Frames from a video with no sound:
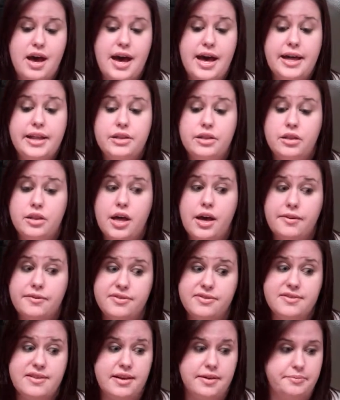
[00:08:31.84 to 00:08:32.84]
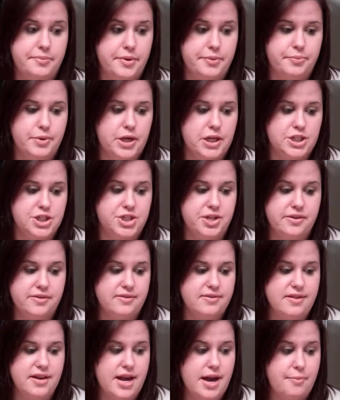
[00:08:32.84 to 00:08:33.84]
I love Sigma
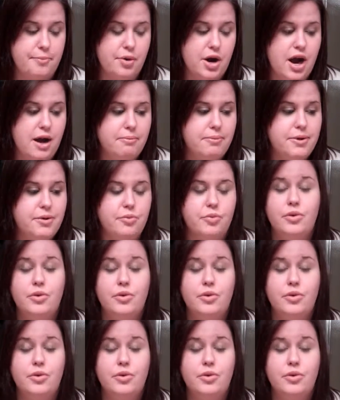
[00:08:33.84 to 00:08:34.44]
brushes and I probably